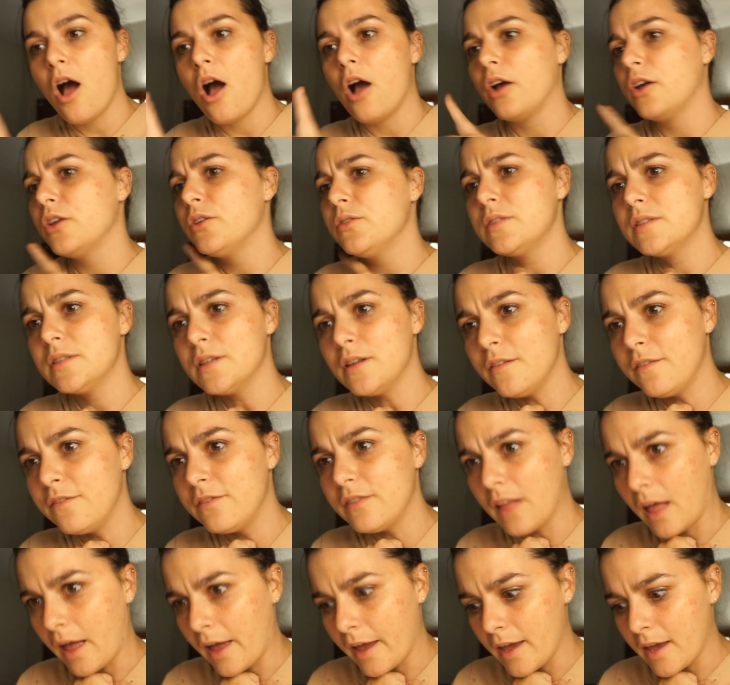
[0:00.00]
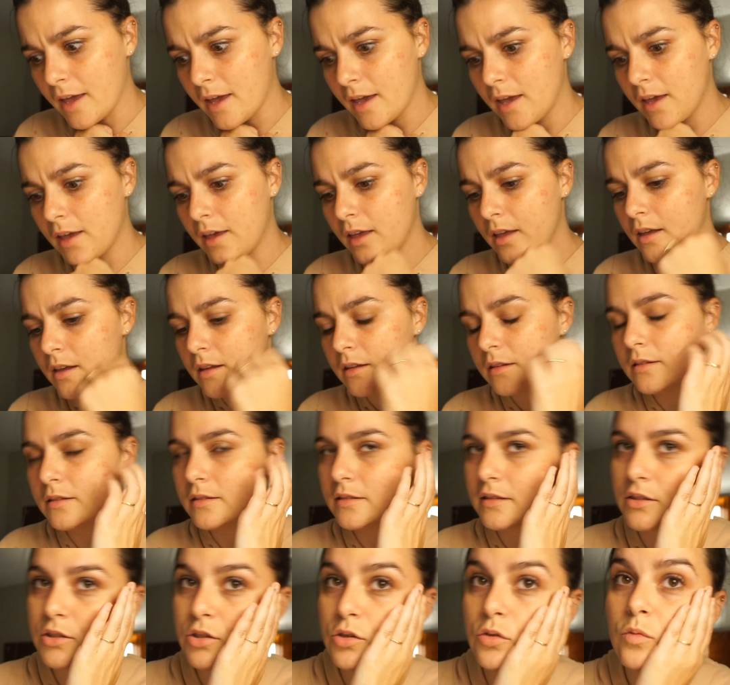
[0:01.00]
Are you still flying?
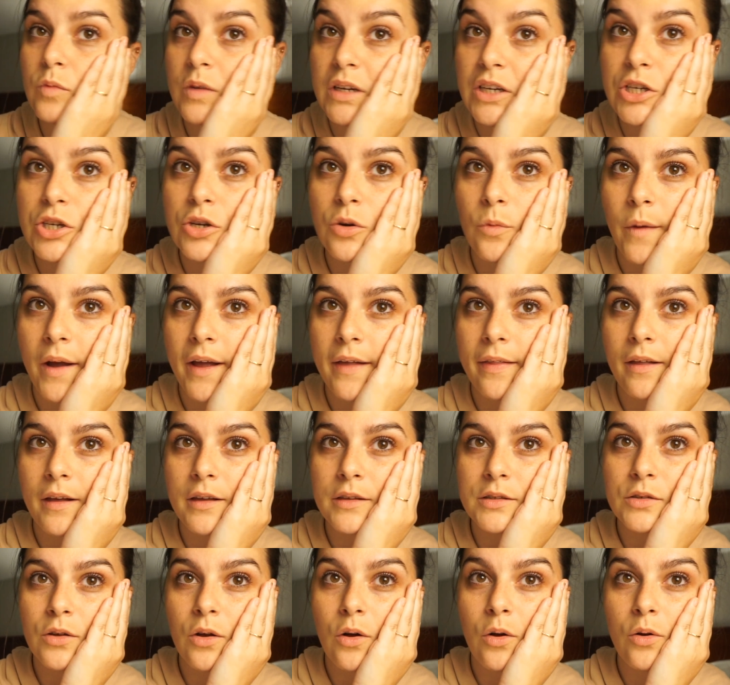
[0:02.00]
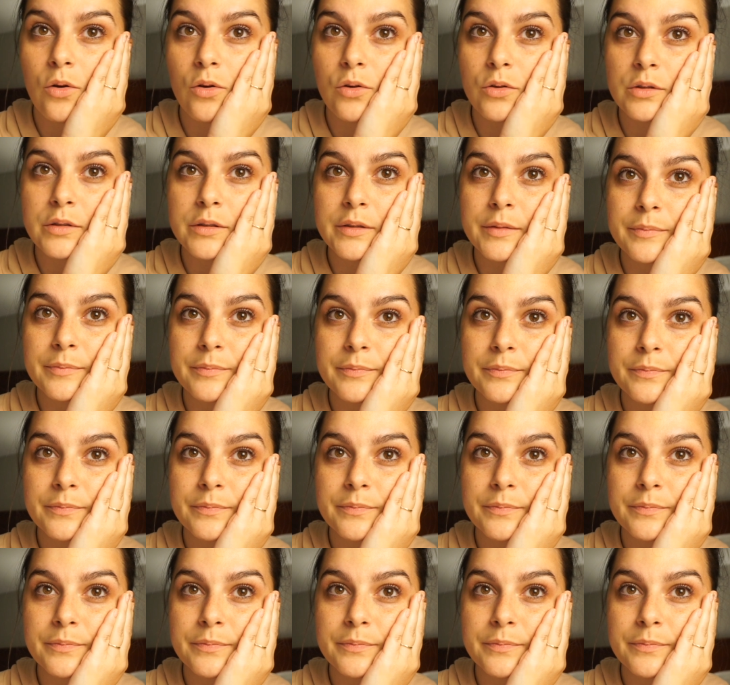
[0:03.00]
Did you reach your weight loss goals?